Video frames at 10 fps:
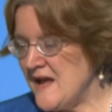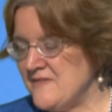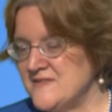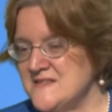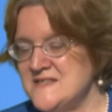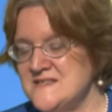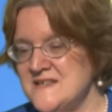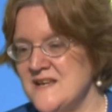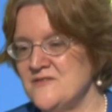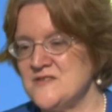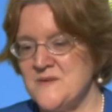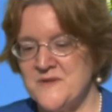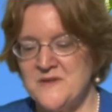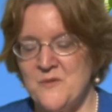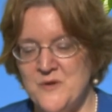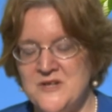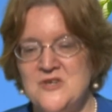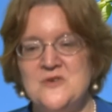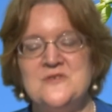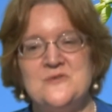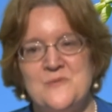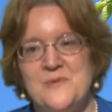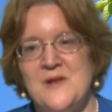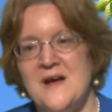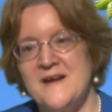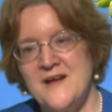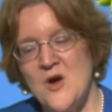And this is, again, something that we can use to apply to